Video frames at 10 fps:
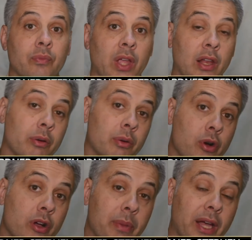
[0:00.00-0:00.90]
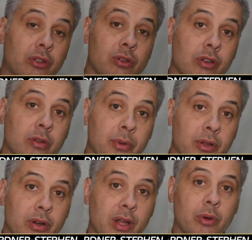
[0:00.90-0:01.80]
Hello and welcome back to
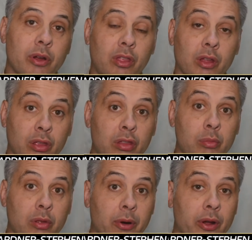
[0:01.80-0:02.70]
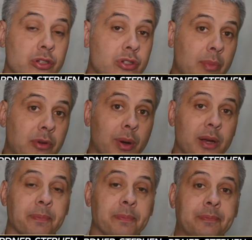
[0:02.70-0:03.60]
Computer Networks, a Systems Approach, Chapter
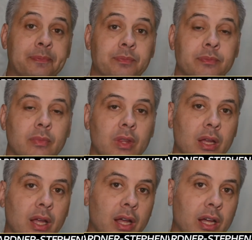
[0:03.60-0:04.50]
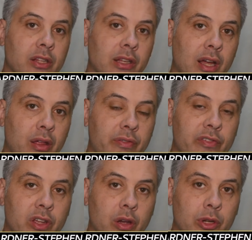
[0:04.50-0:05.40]
1. In the last
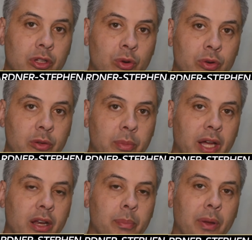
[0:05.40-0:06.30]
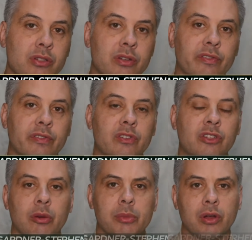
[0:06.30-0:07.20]
video, we talked about a bunch of
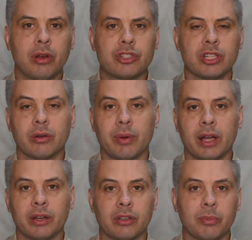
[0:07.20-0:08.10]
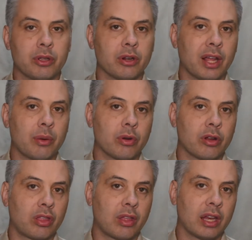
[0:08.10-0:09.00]
terminology around computer
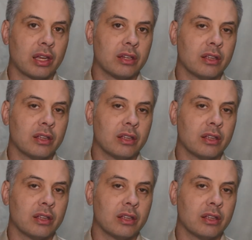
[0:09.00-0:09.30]
networks and